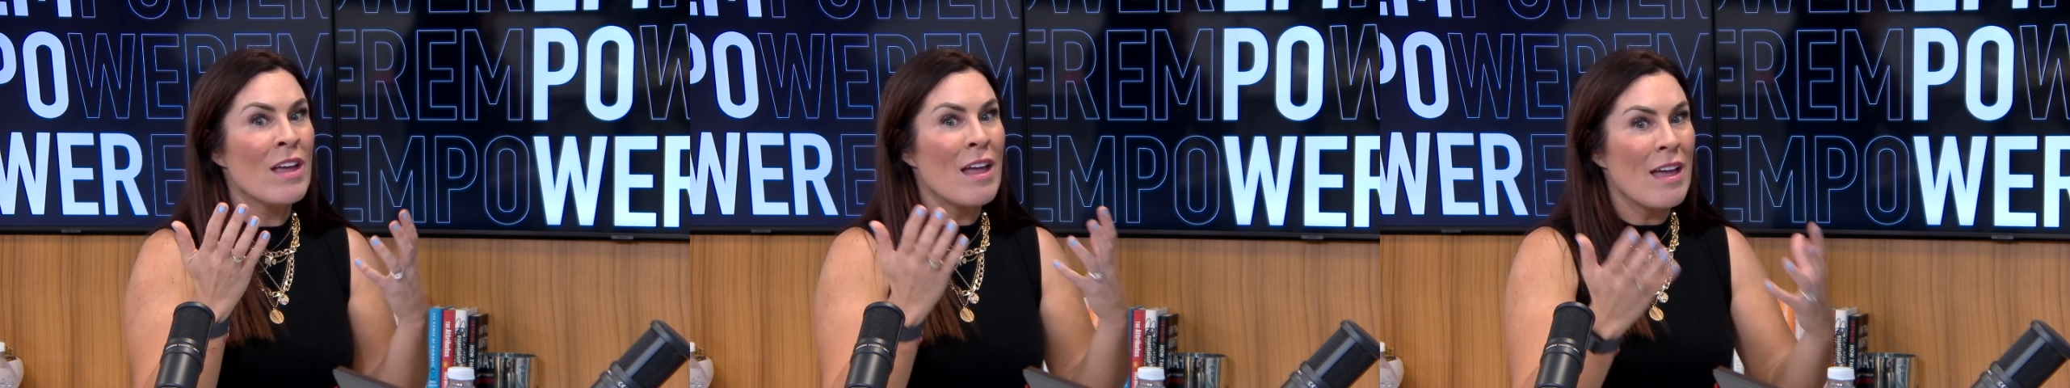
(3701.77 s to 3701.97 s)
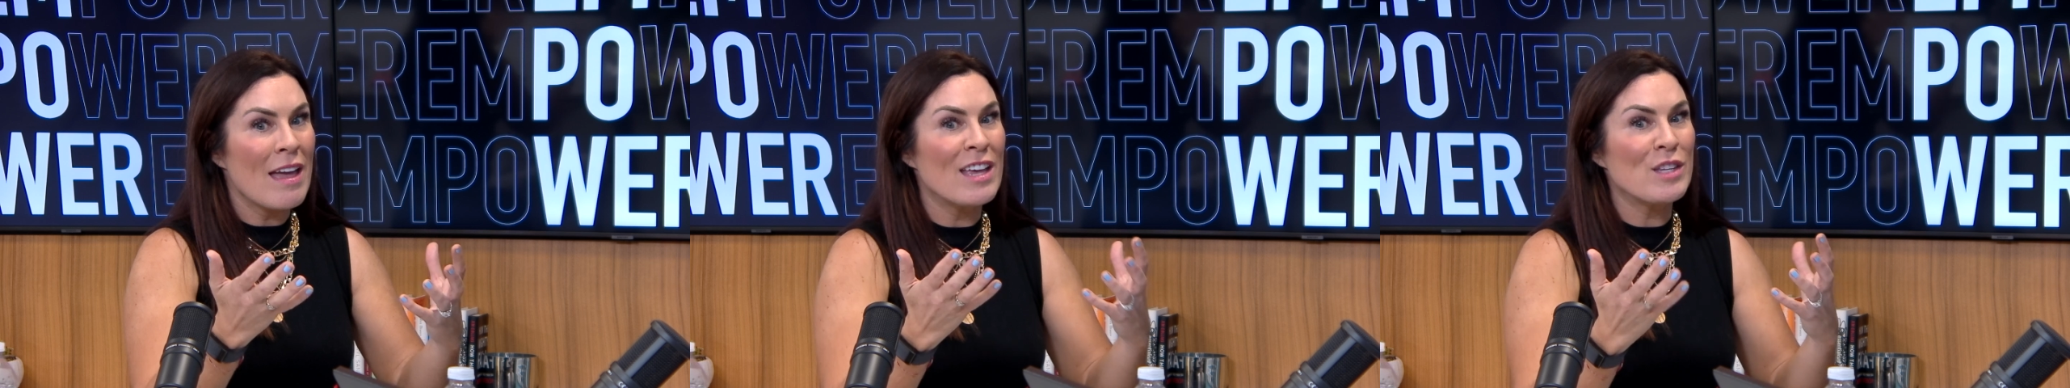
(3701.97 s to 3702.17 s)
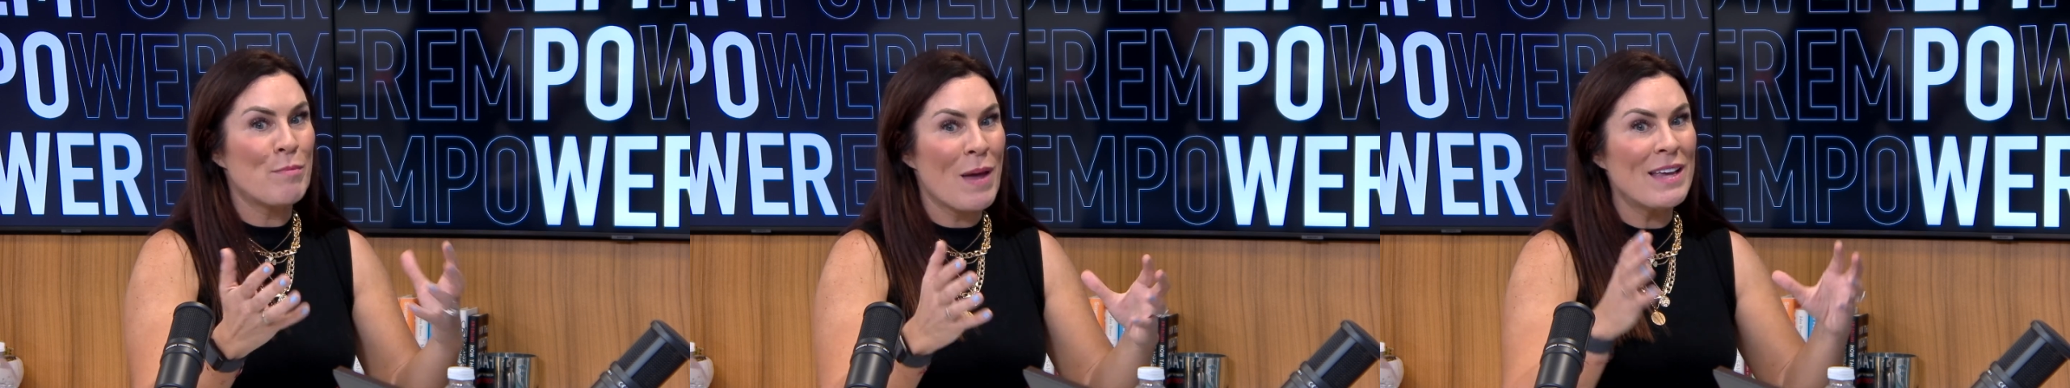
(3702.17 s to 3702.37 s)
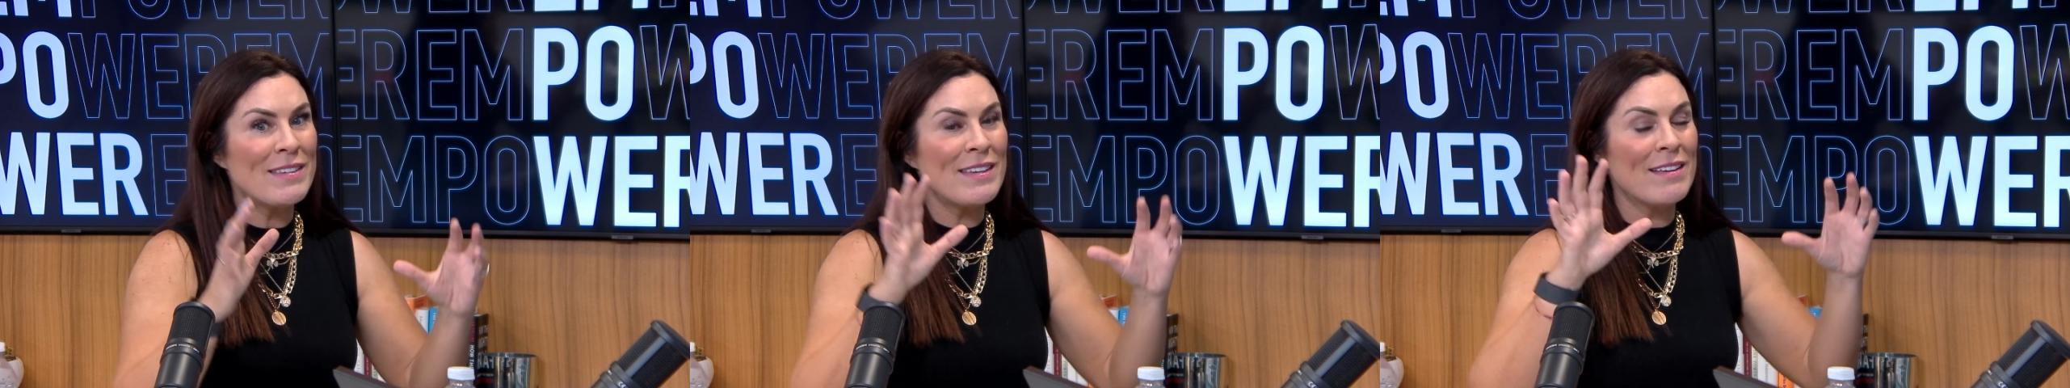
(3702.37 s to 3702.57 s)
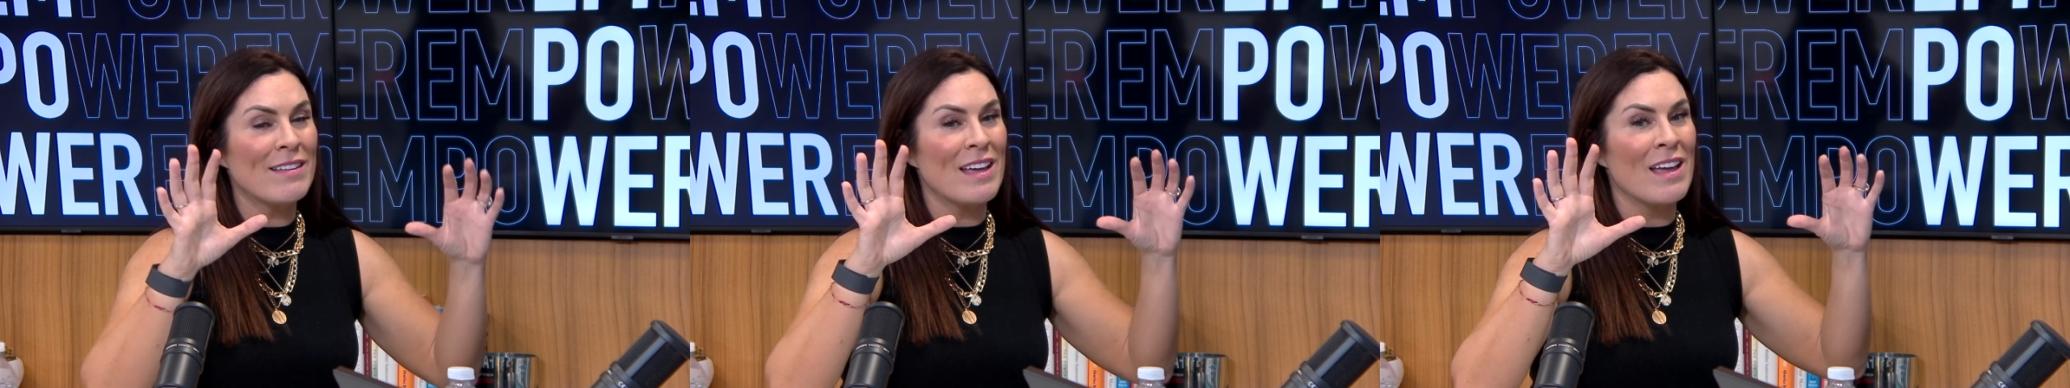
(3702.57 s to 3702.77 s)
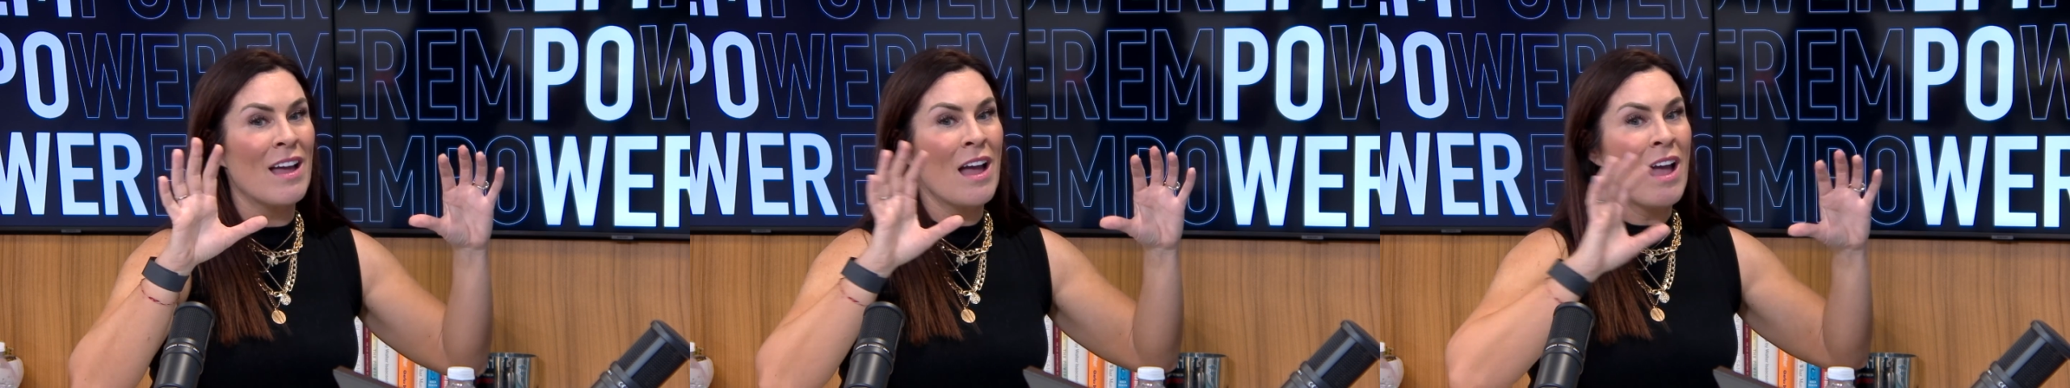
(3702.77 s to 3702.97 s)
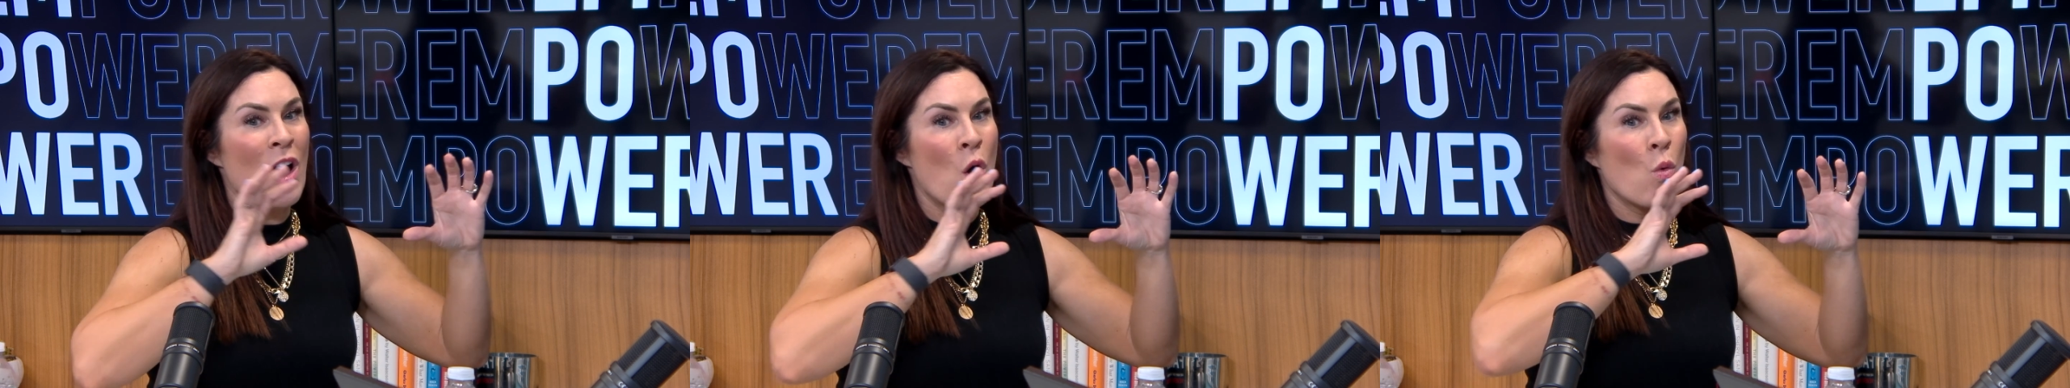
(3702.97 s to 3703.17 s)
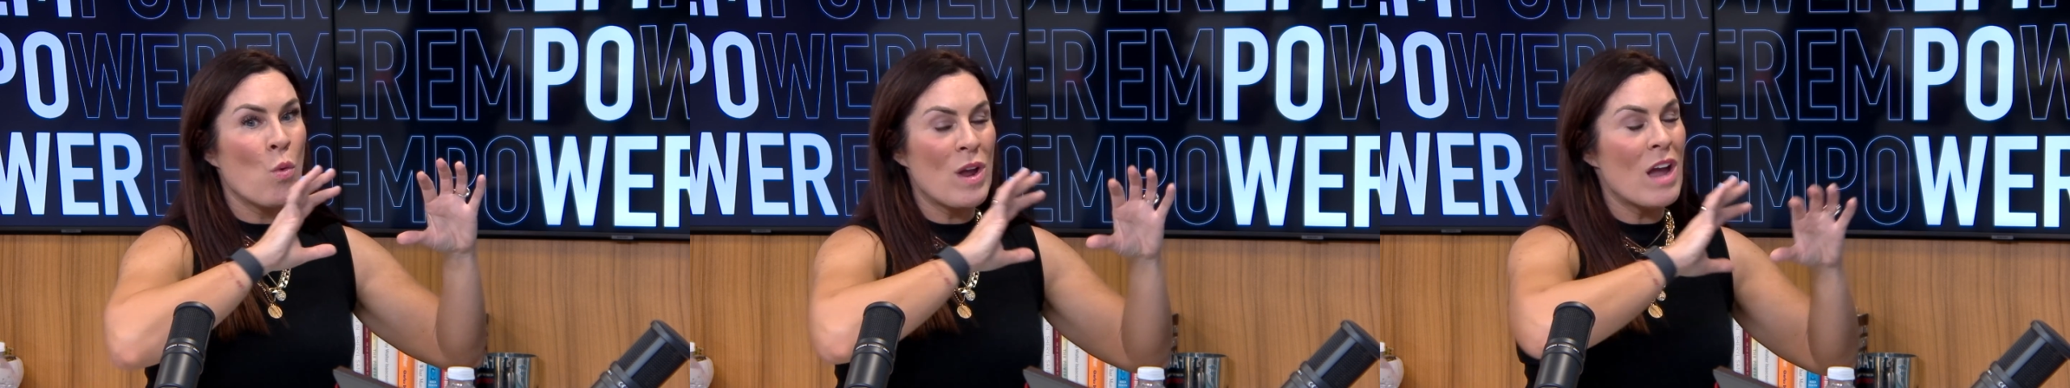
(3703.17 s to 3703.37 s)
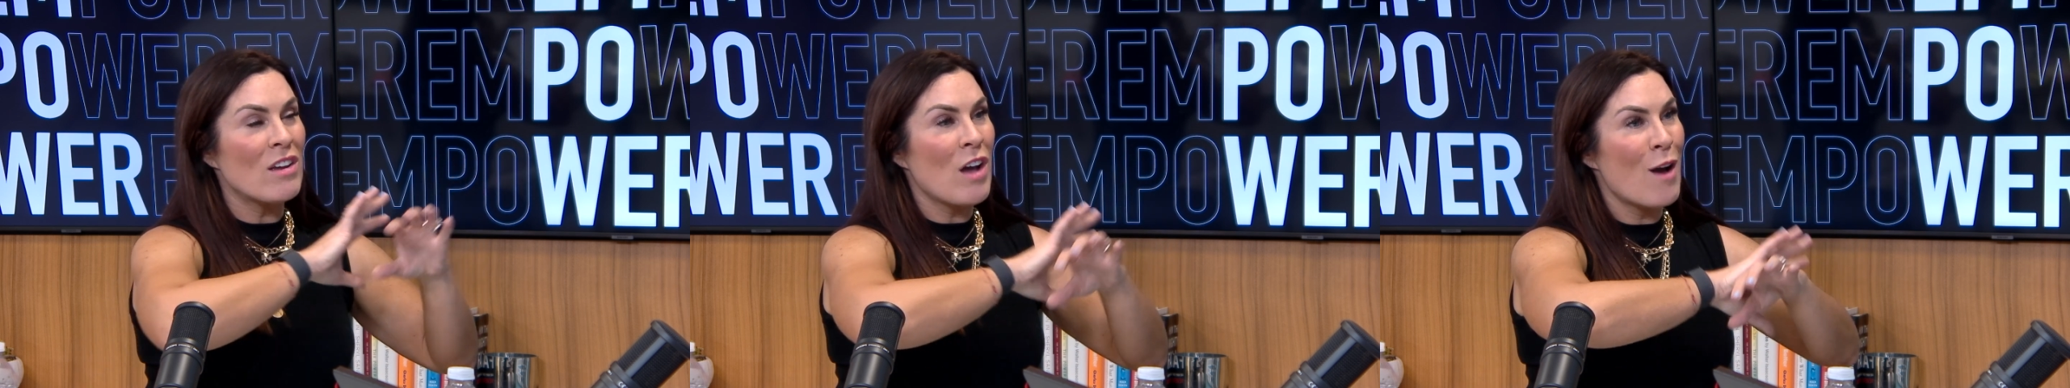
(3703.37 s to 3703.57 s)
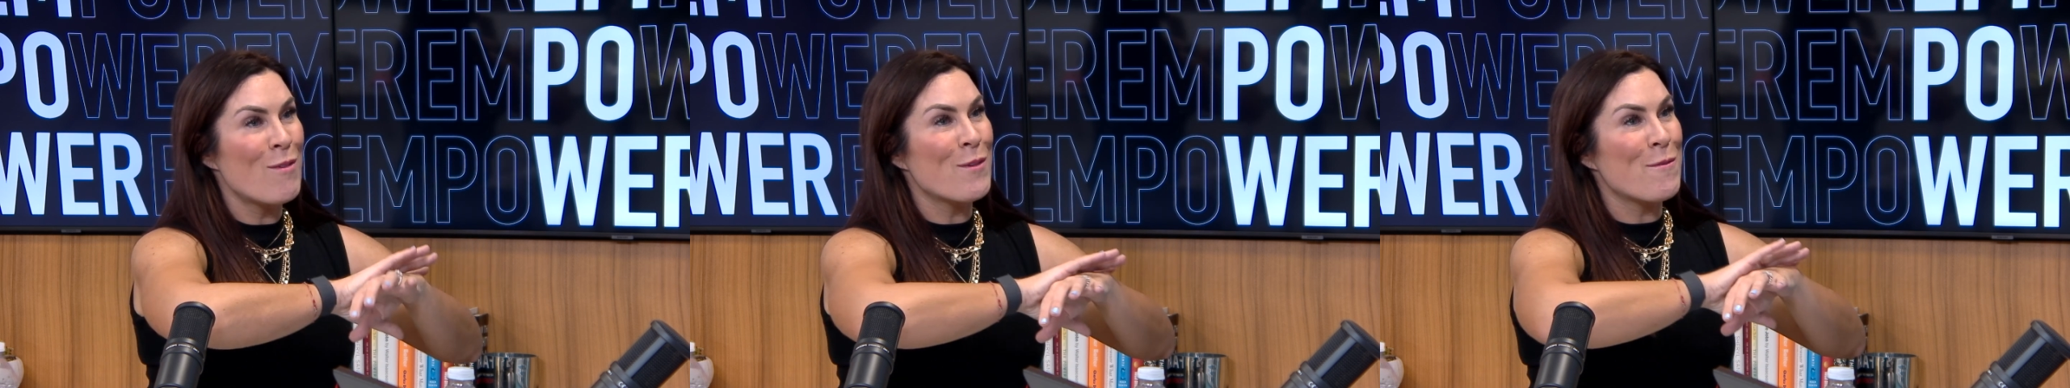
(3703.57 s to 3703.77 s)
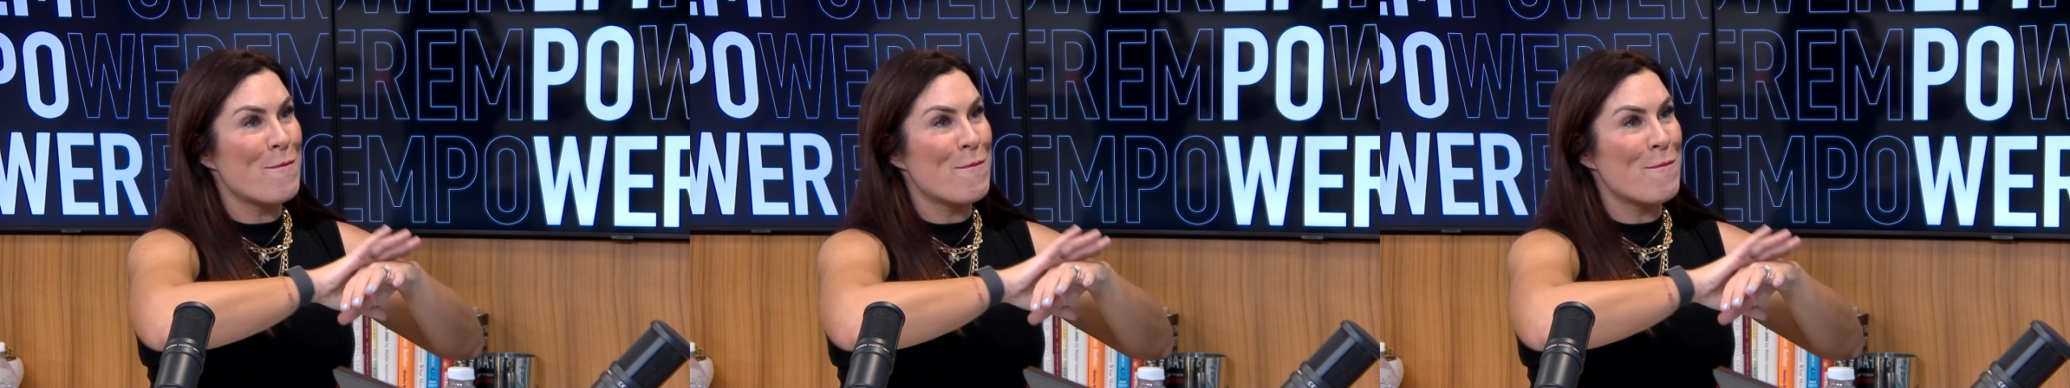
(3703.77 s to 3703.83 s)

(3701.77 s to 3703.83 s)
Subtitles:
is basically we uncovered